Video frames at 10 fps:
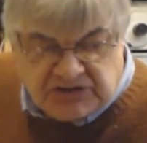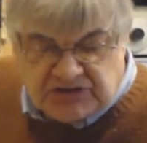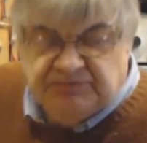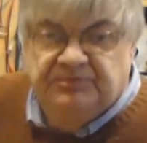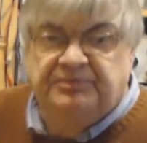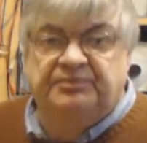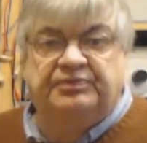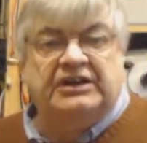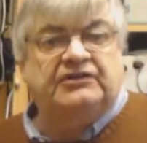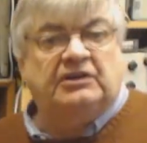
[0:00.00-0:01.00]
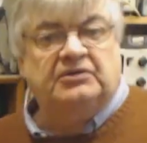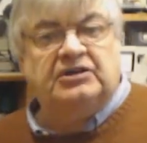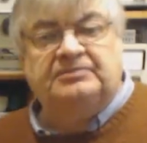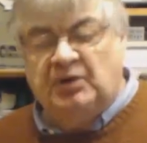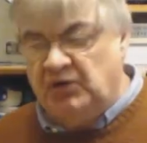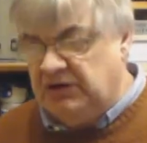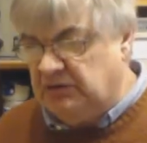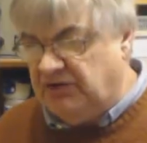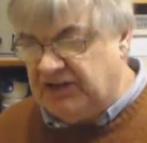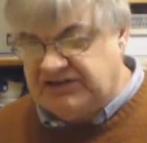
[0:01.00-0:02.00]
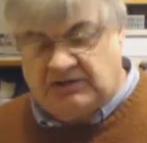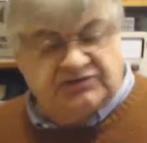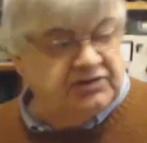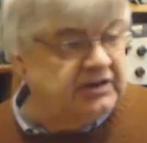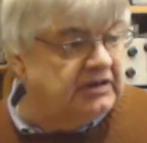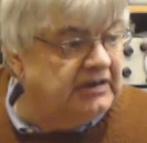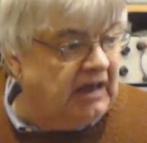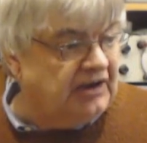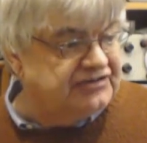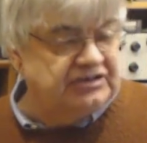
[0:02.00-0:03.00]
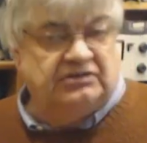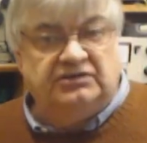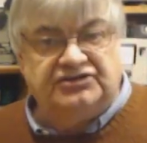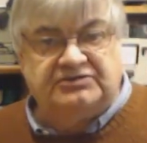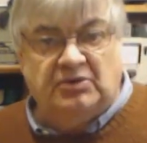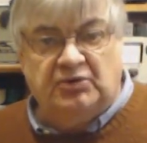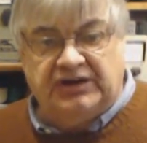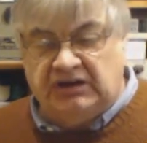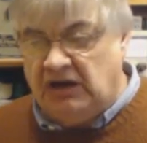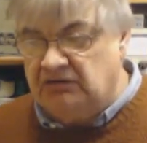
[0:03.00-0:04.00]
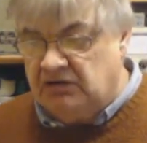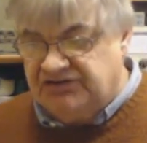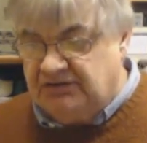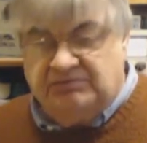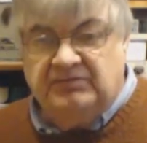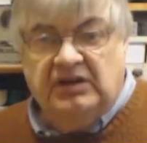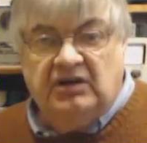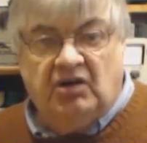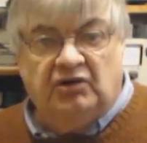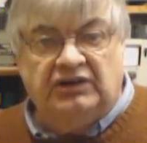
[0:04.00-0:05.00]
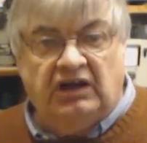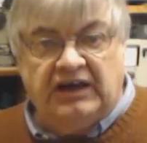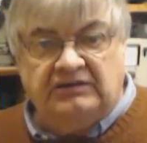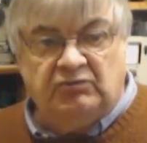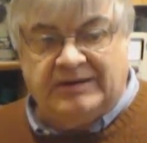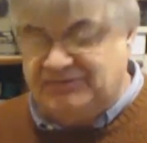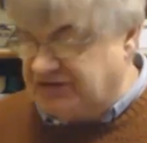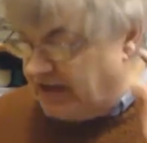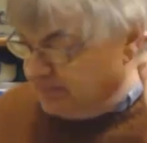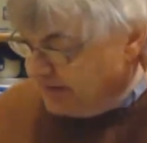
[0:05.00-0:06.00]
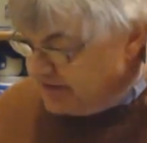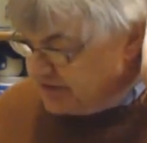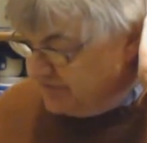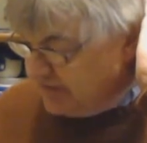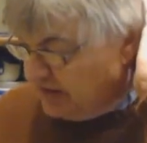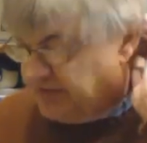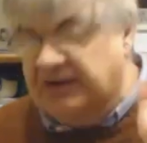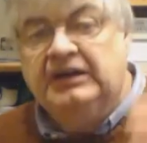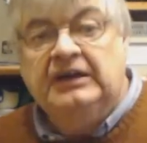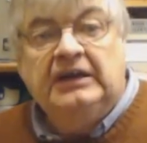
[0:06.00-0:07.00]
Just briefly, I'm not going to bore you with this. I was looking at an article this morning, some online website place I found.